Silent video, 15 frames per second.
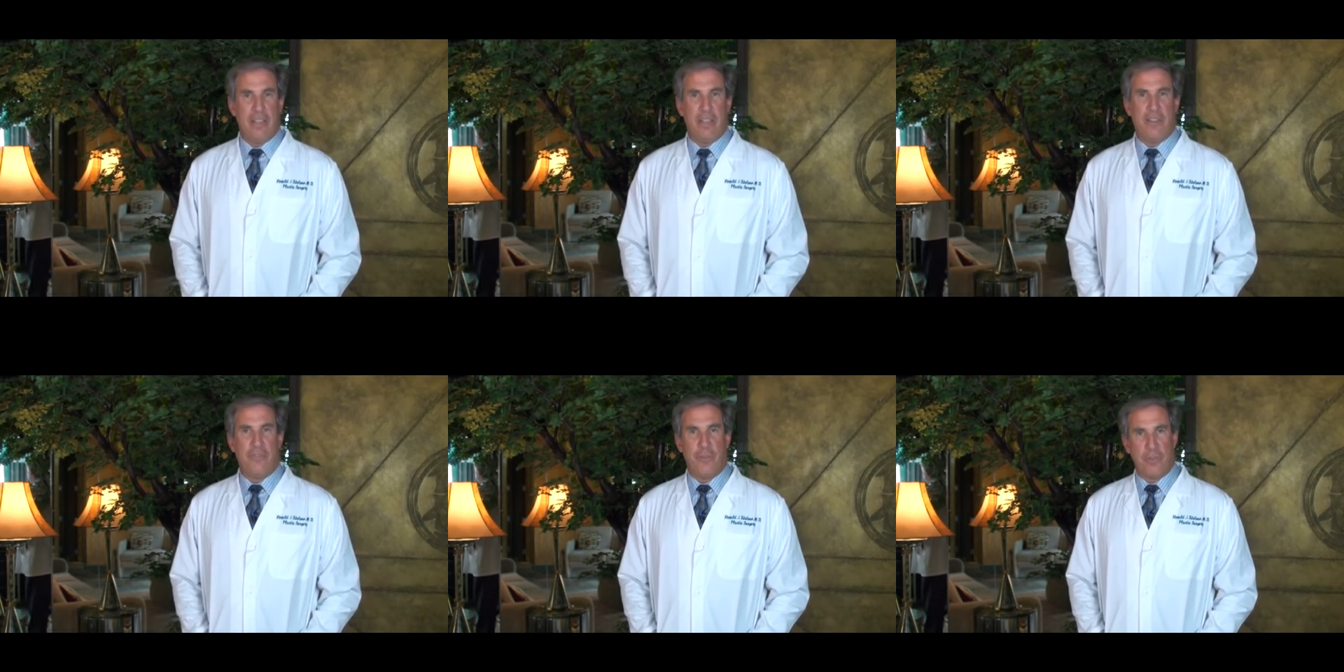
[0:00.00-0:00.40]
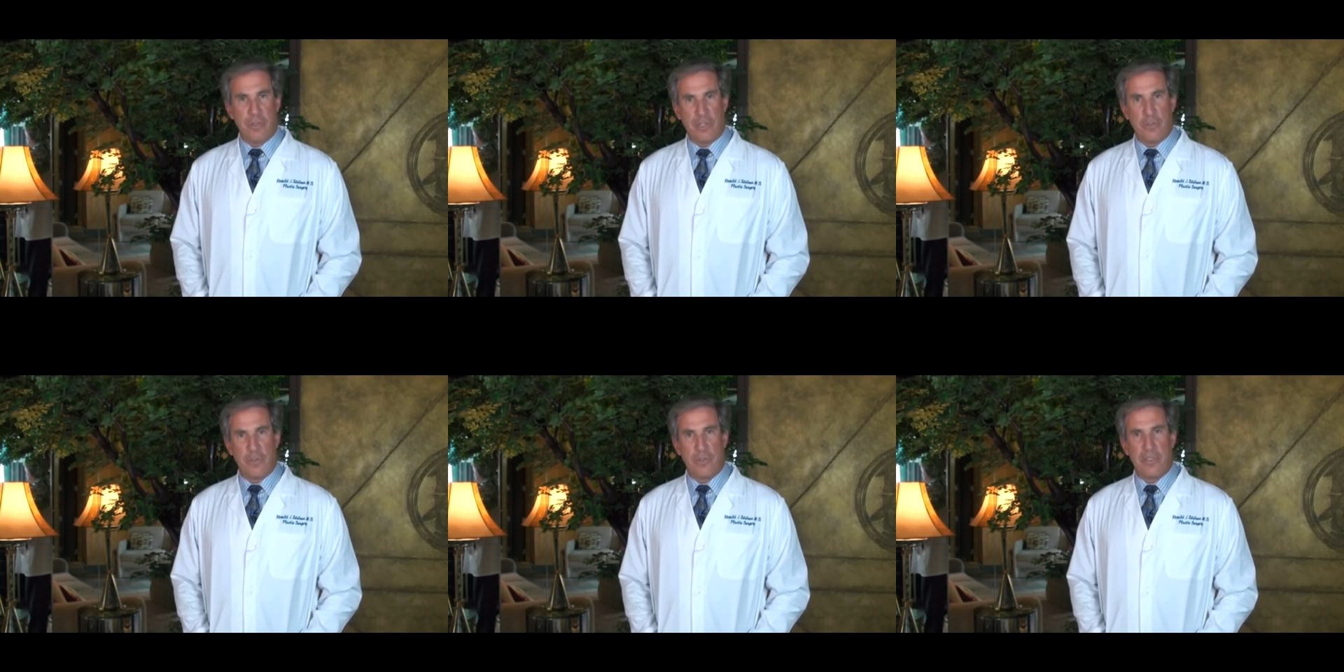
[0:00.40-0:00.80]
If you're
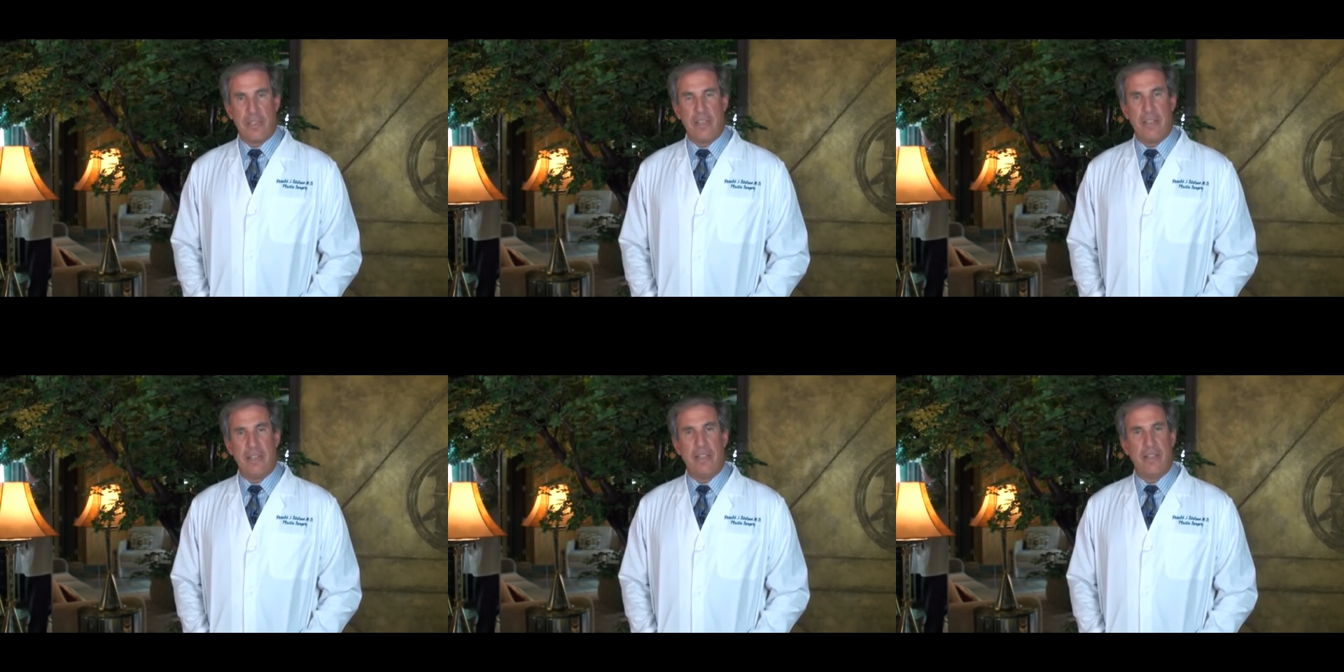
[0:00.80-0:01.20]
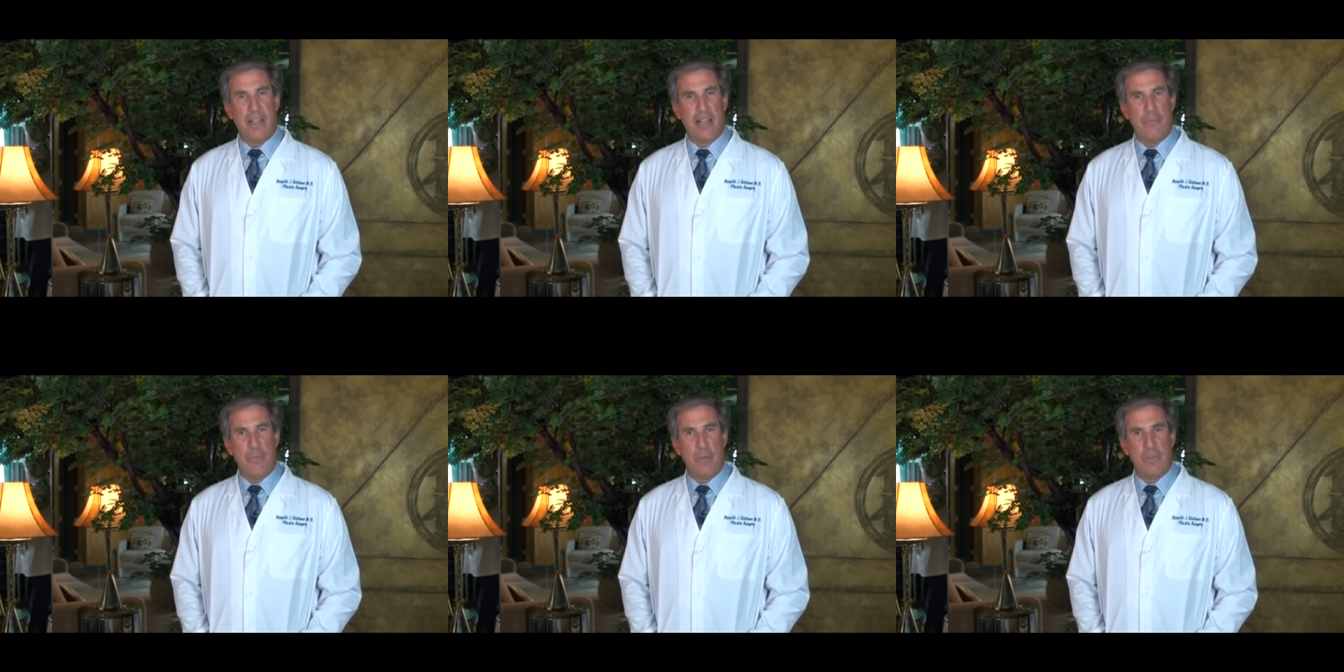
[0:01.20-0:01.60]
interested in
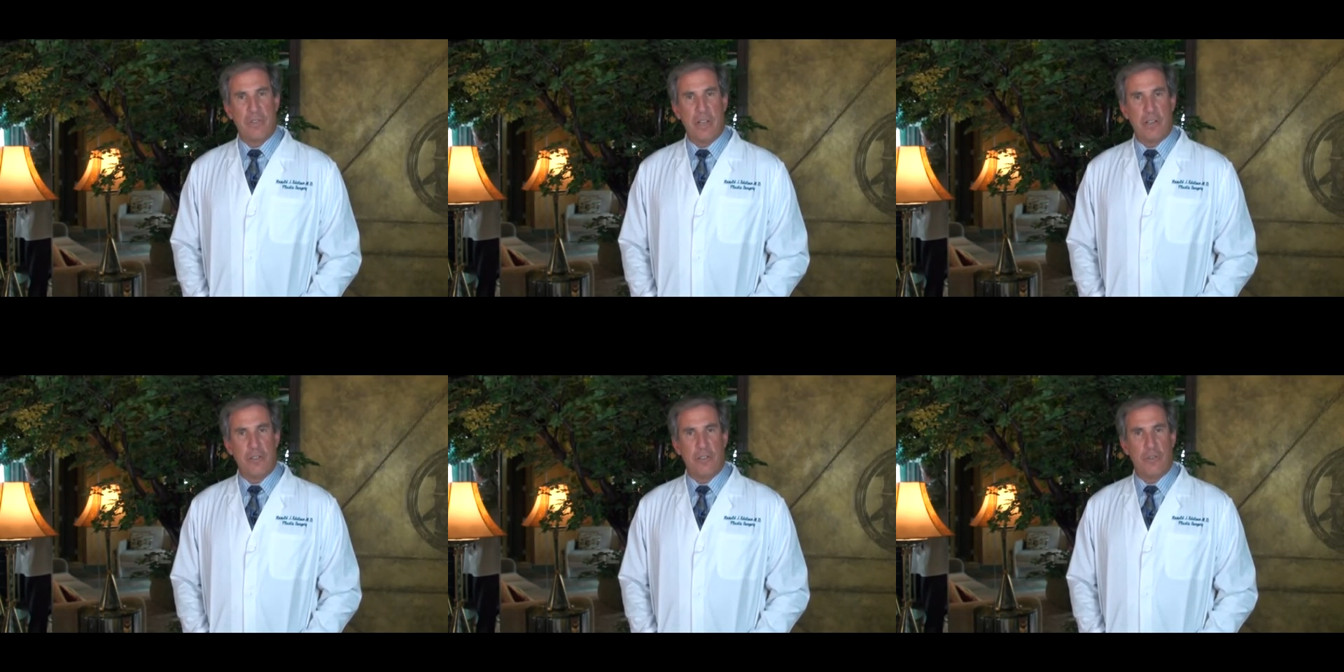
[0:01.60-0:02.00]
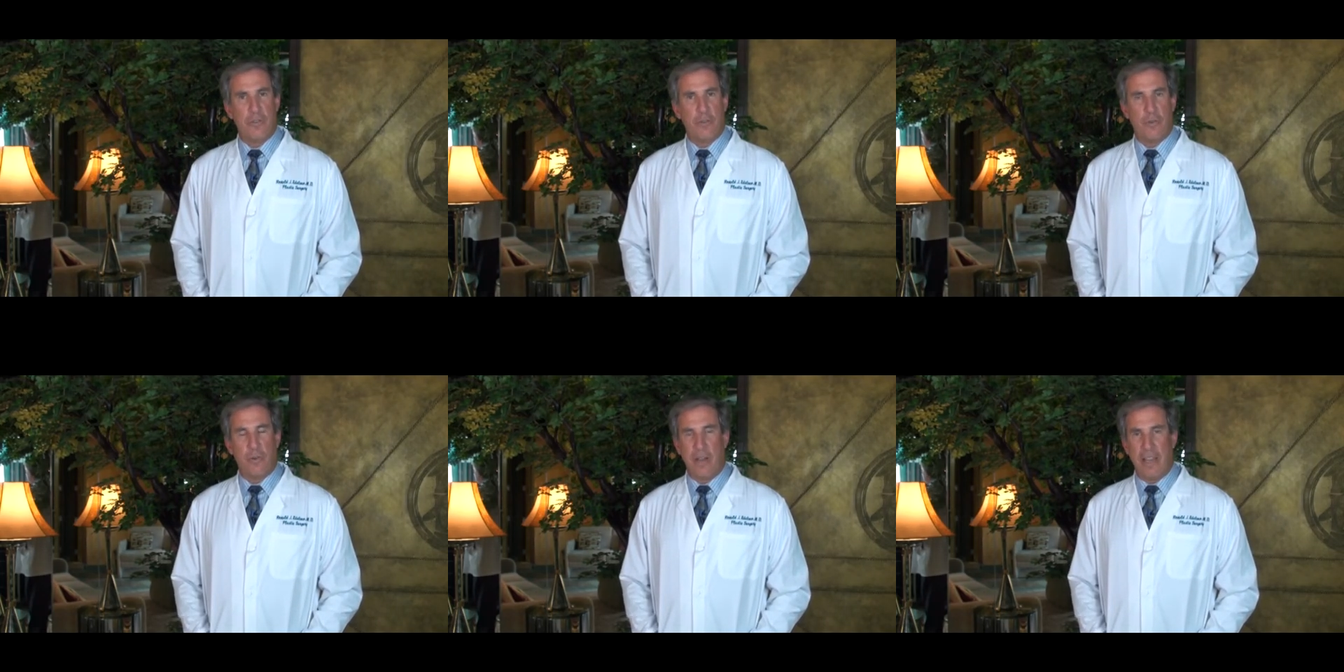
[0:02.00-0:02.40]

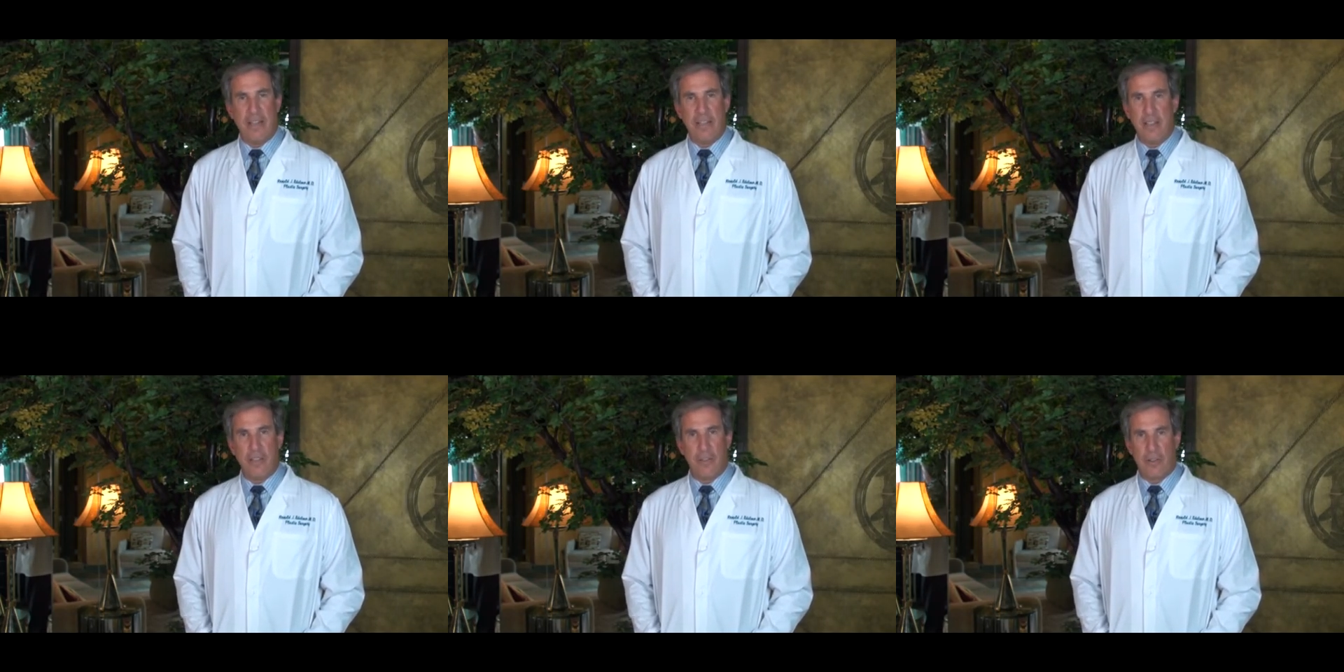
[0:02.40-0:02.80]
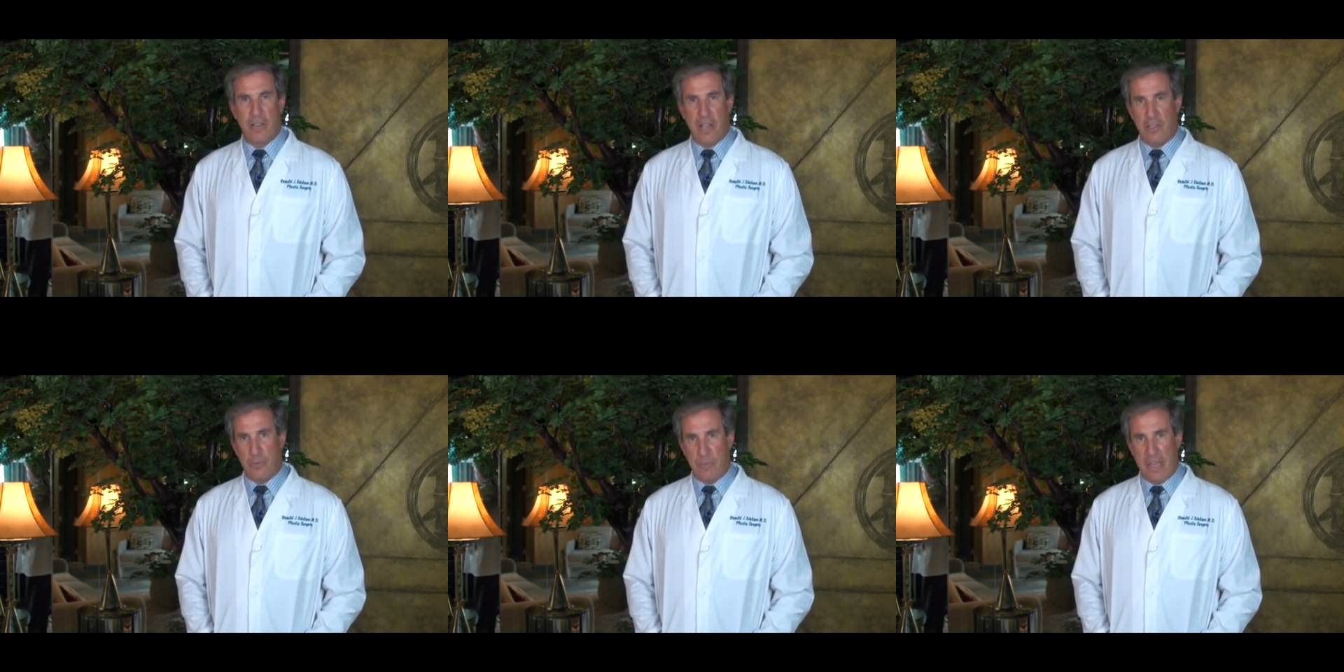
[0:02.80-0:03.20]
liposuction or any other
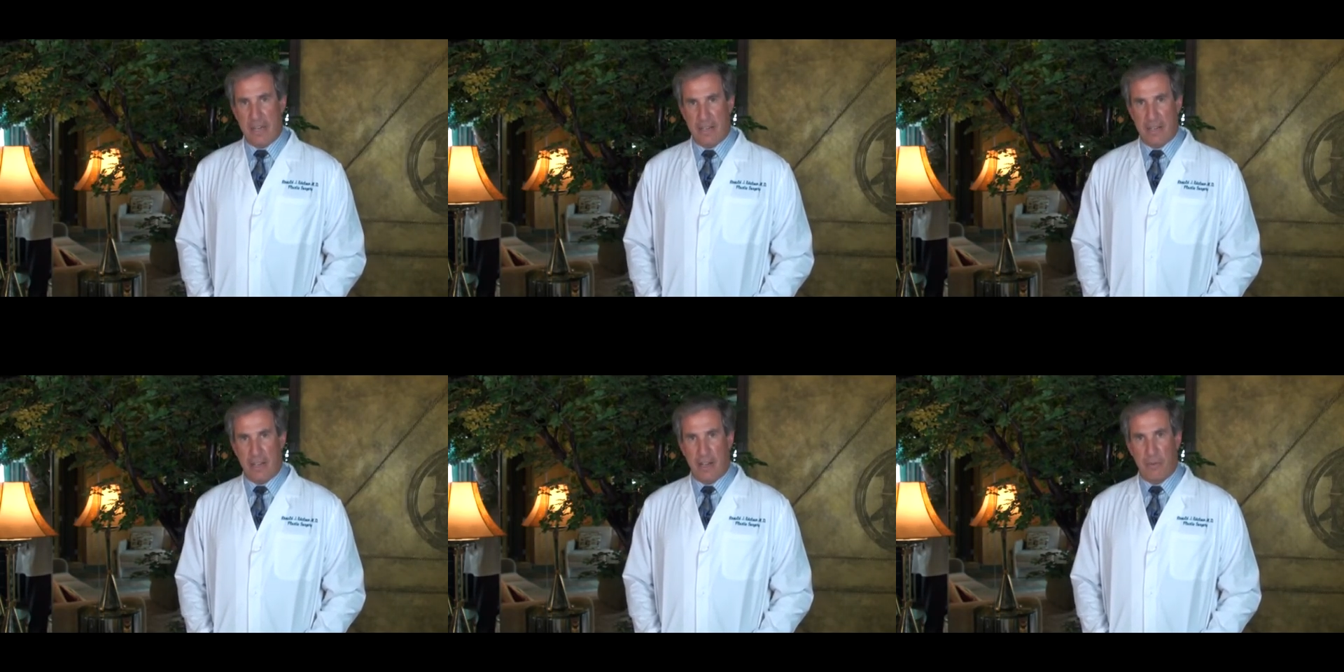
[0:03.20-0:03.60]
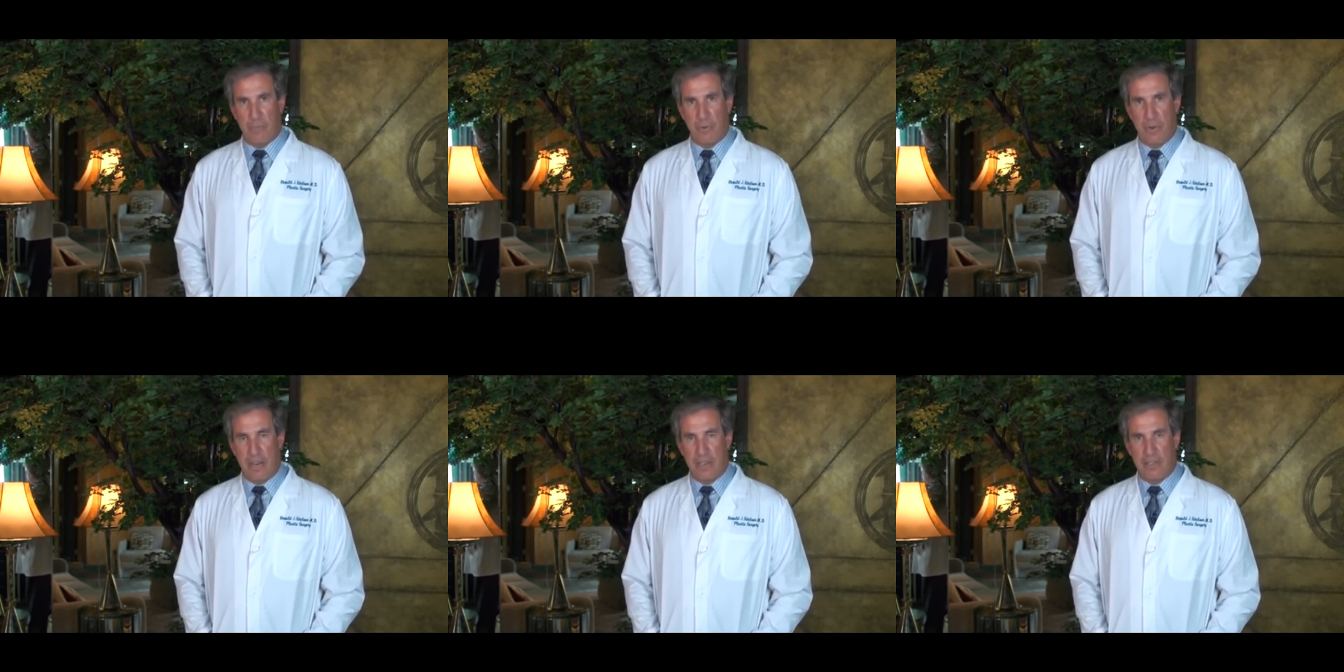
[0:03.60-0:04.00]
cosmetic
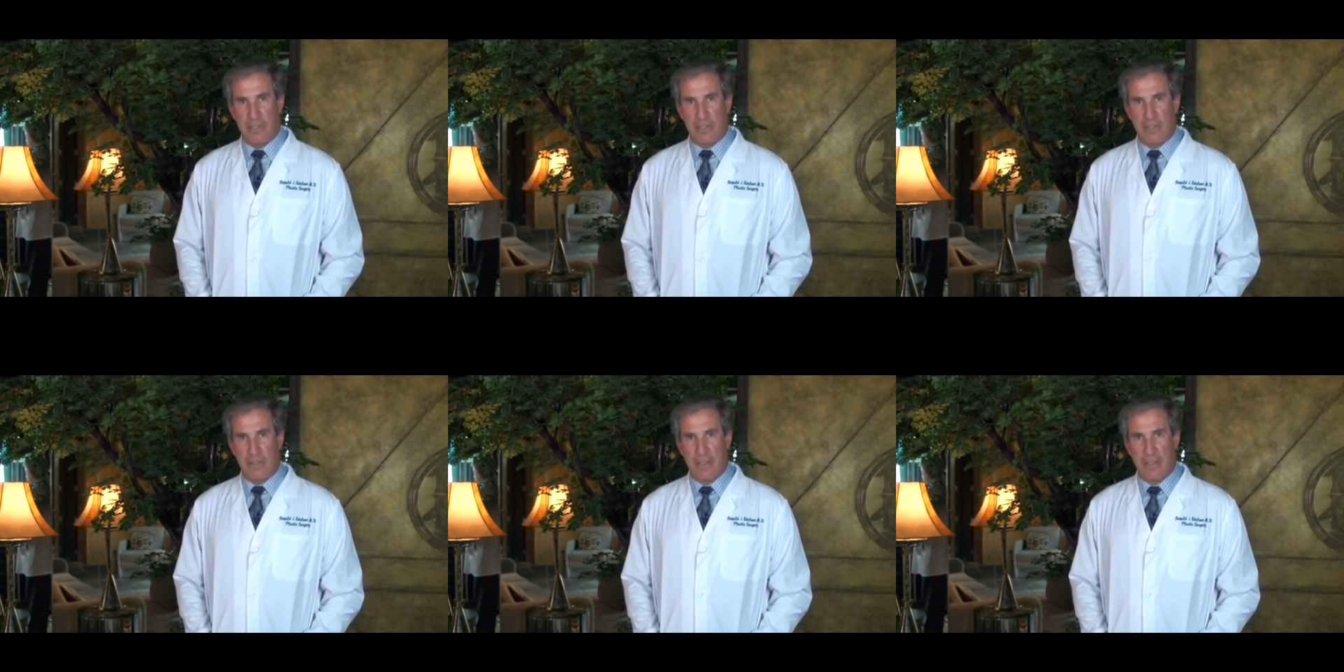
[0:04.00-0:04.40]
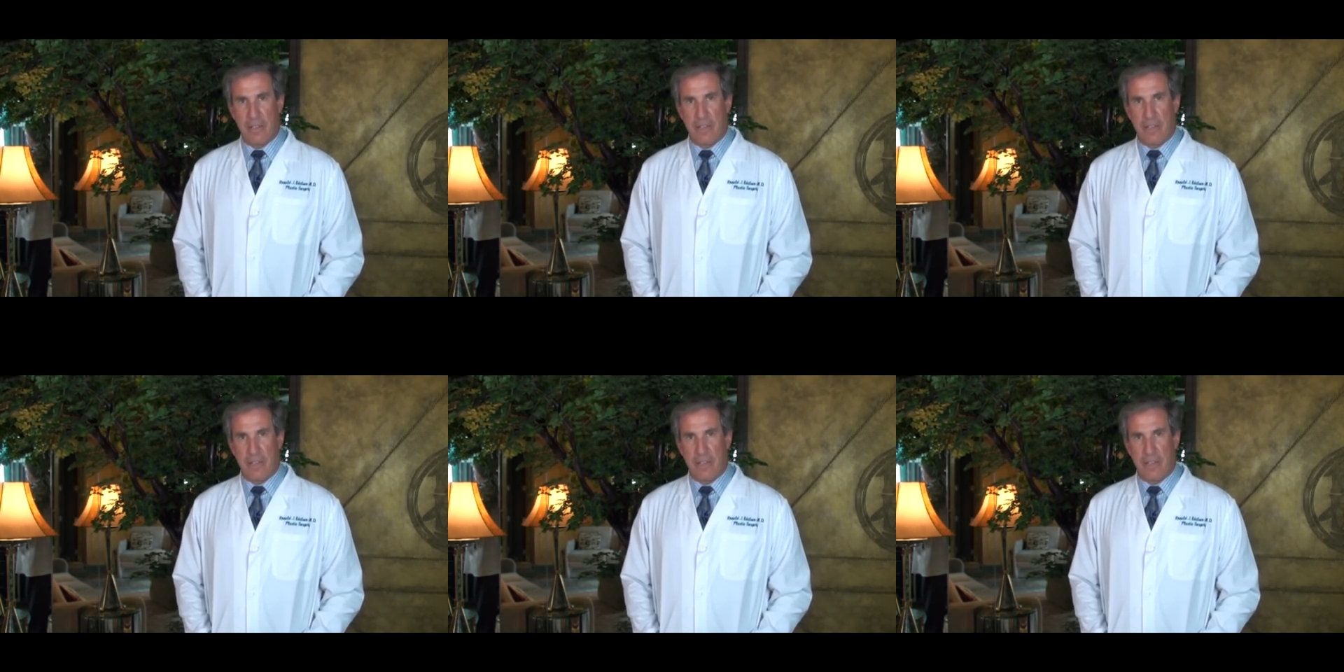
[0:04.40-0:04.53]
operation,